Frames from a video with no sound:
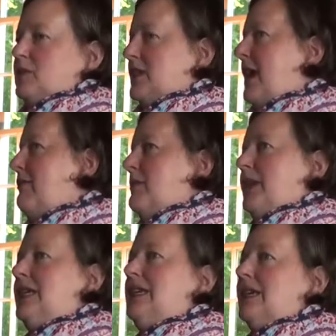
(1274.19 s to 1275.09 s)
There was a guy from
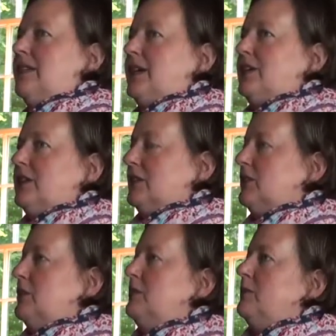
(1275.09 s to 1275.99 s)
India there to
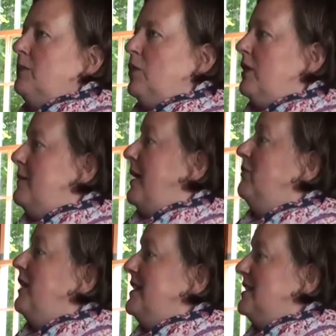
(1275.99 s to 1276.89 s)
learn more
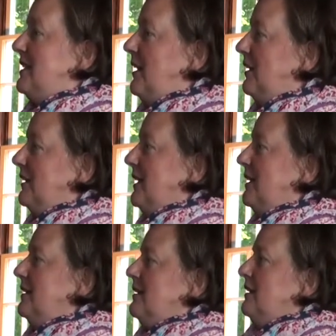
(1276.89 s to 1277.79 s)
about rice
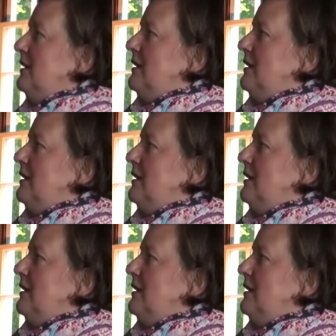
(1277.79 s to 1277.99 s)
dehulling.